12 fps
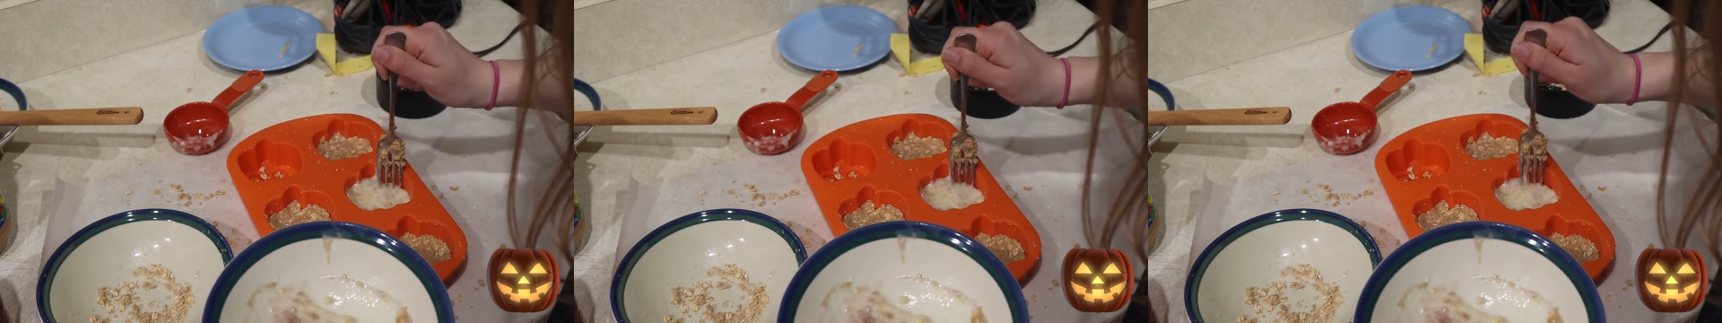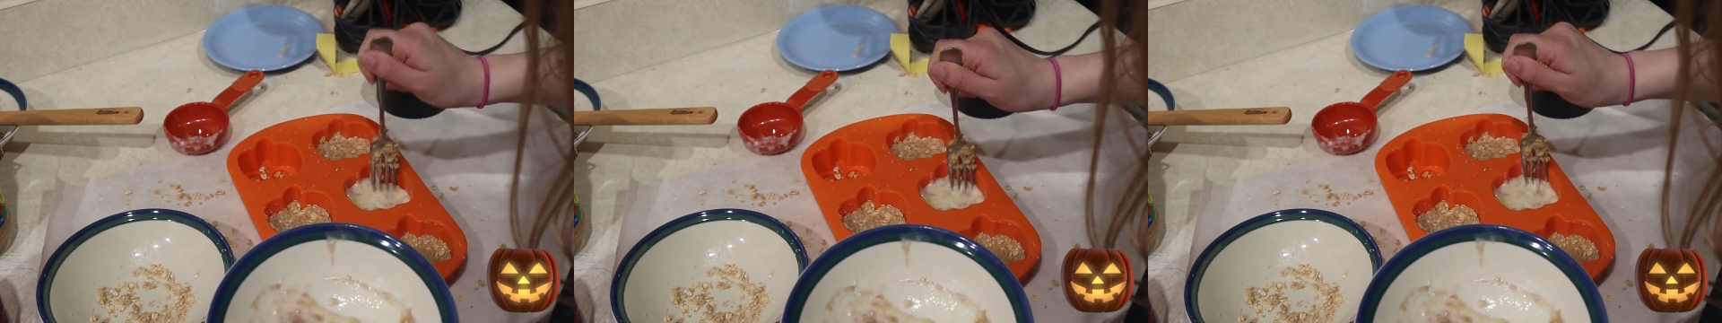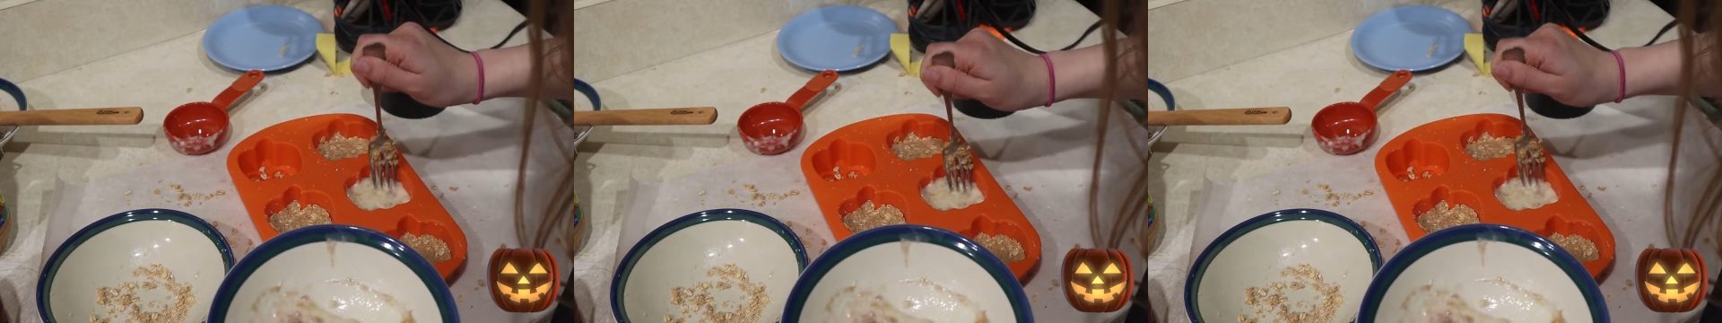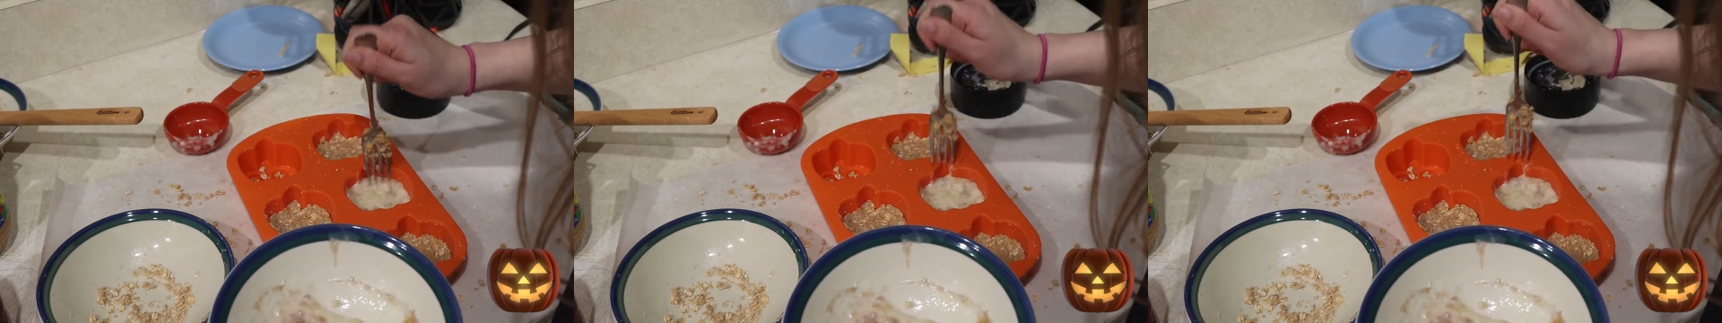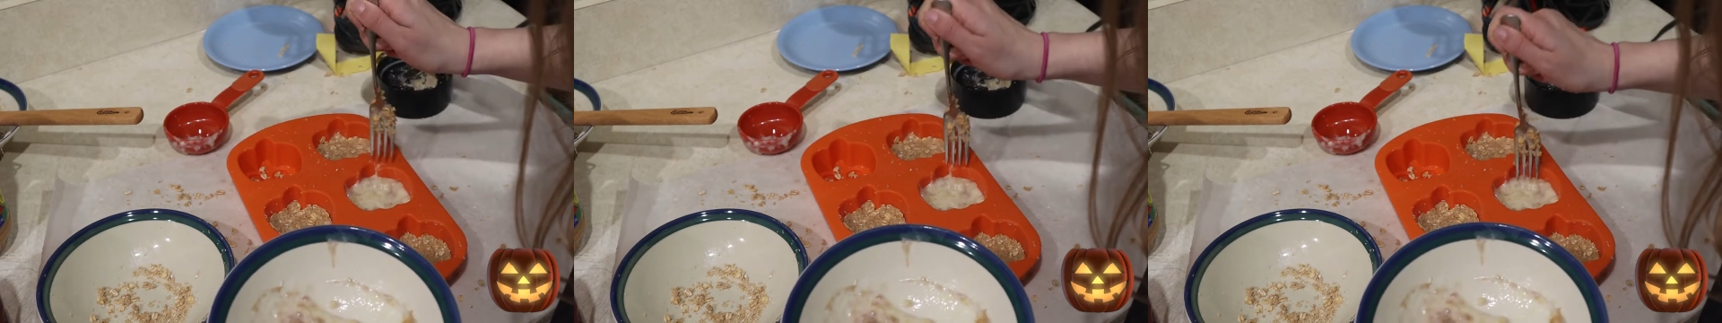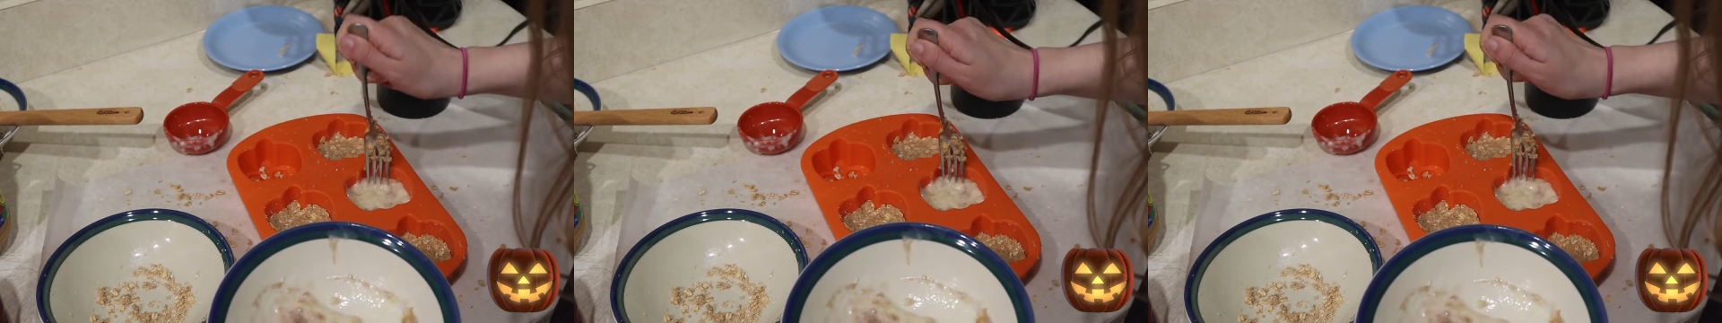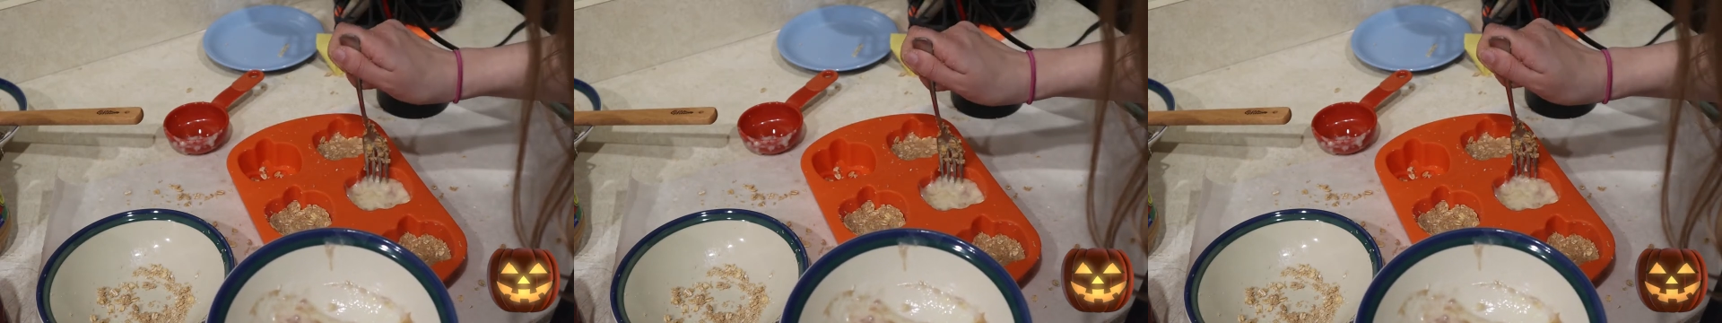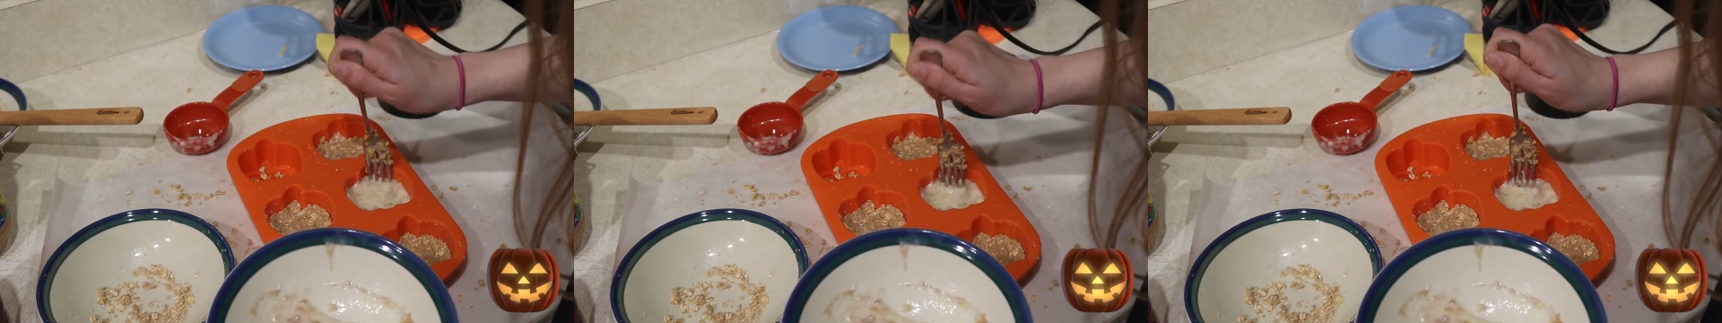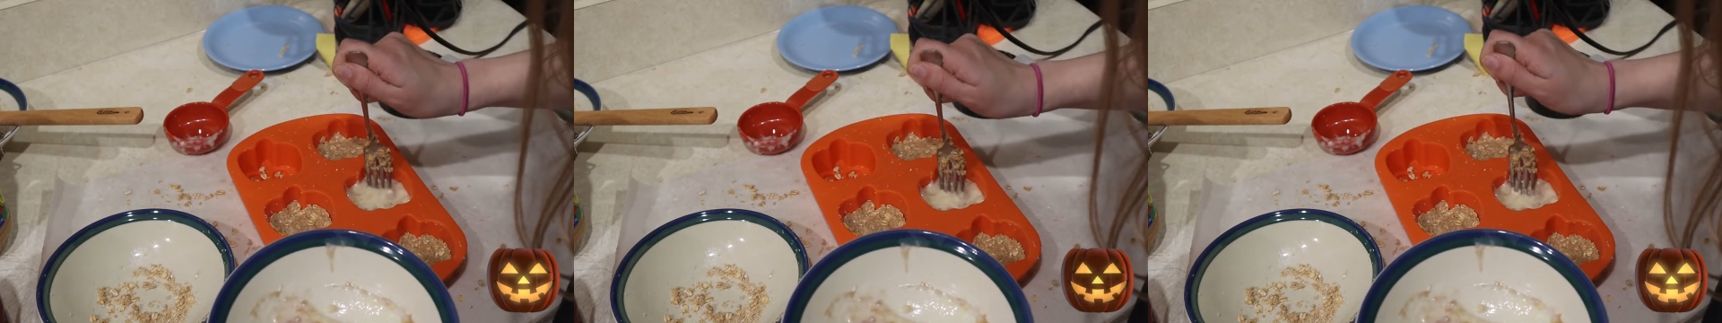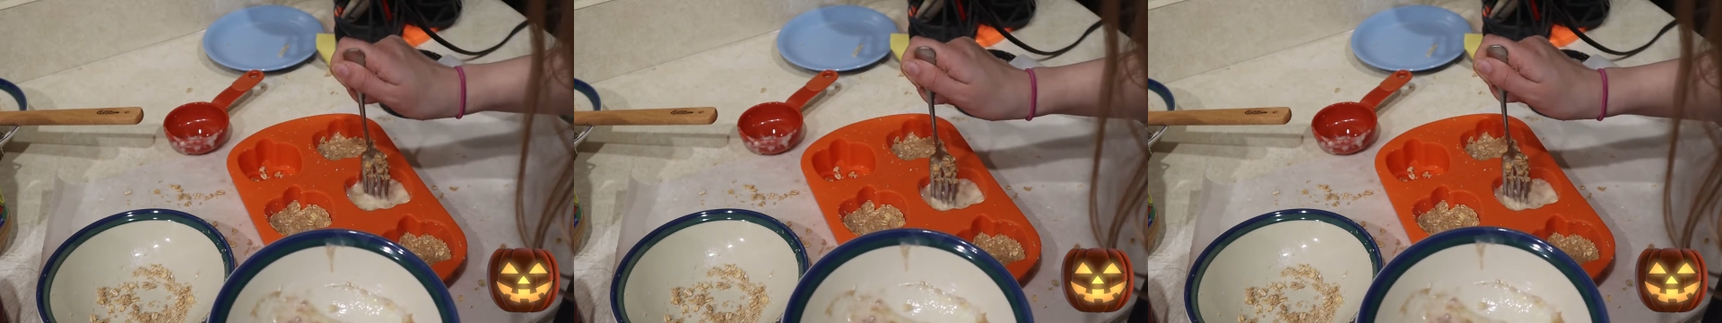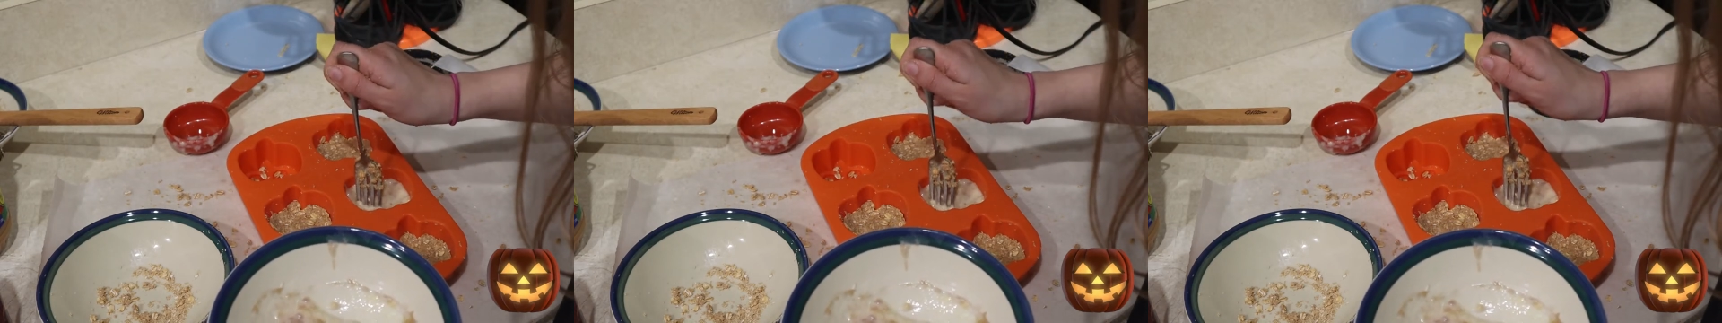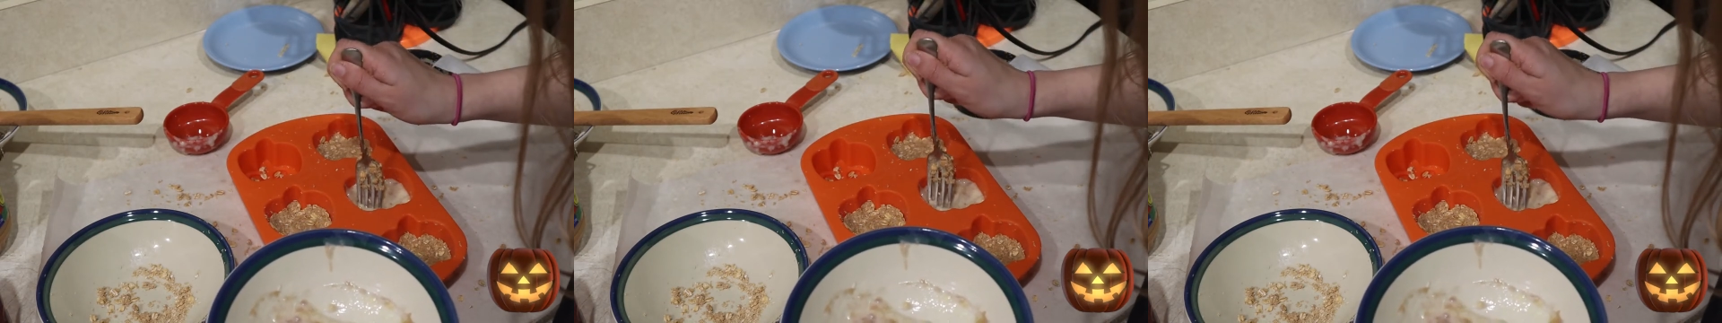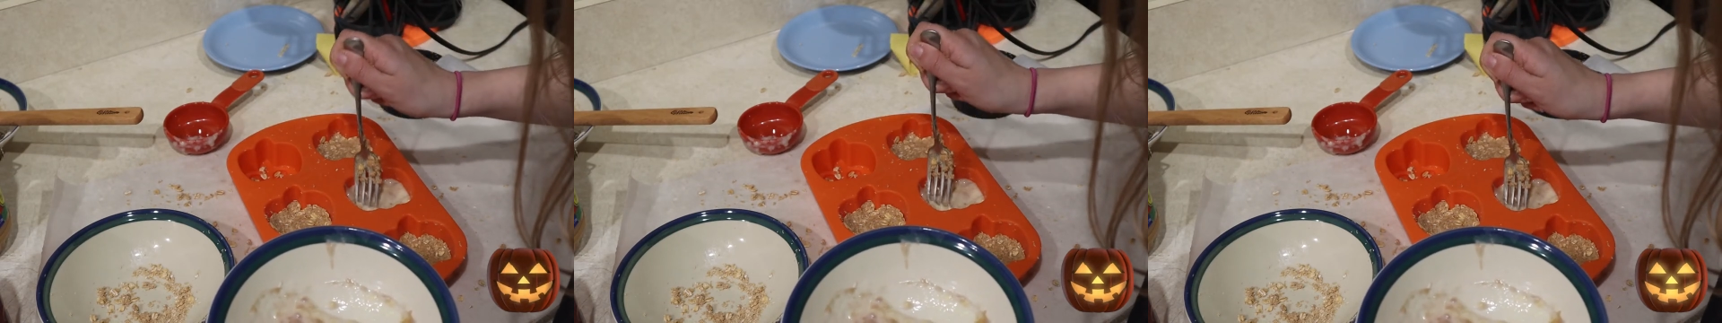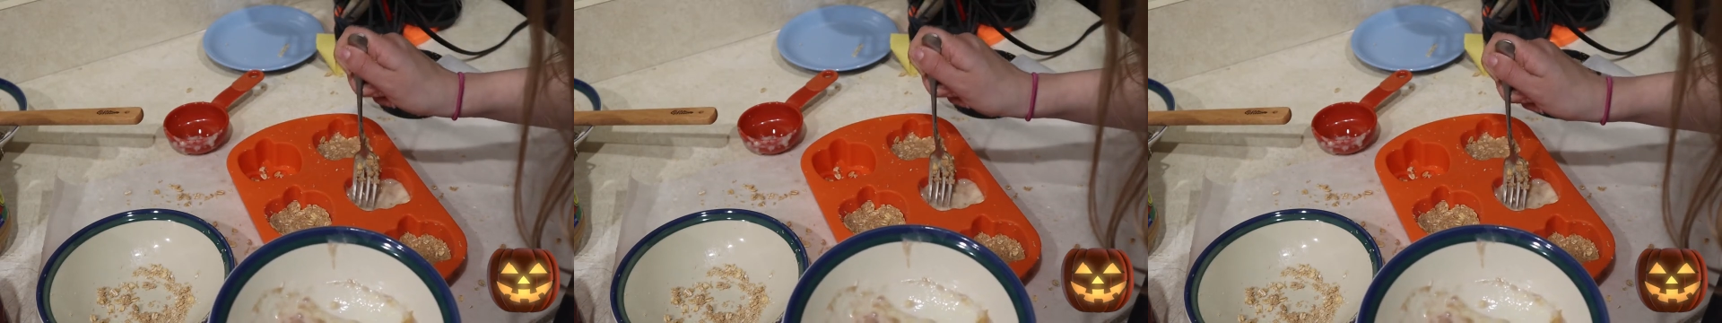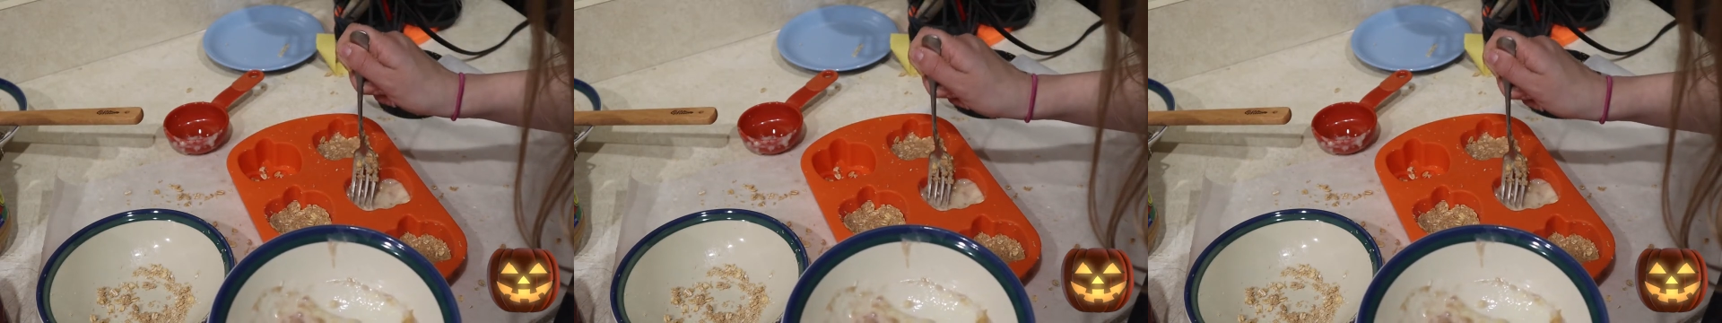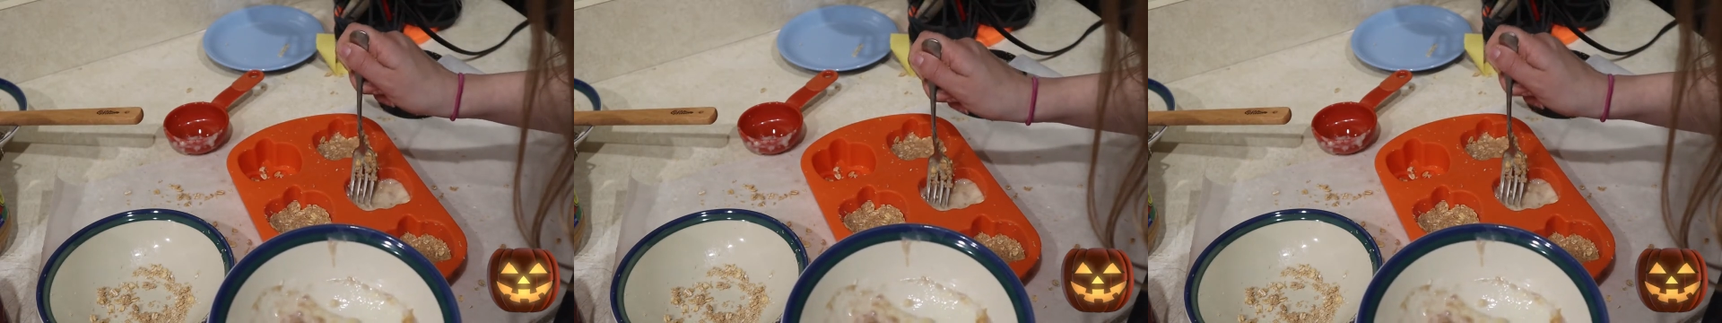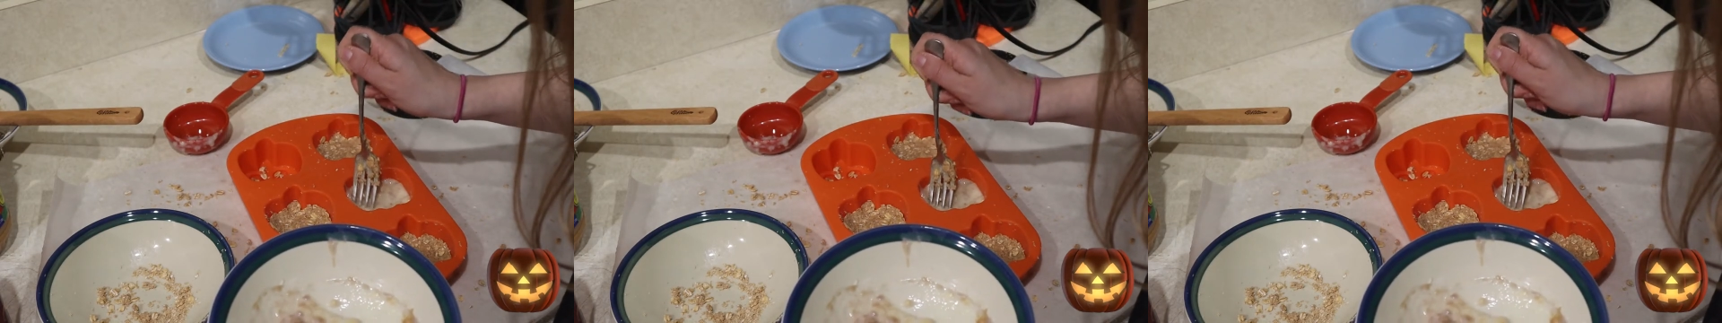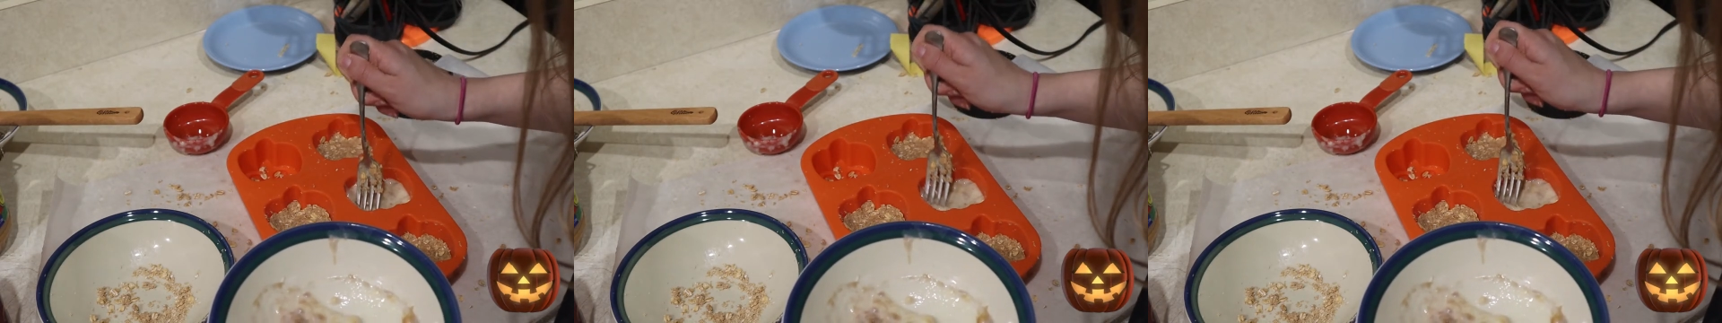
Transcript: Nobody's mouth can be seen.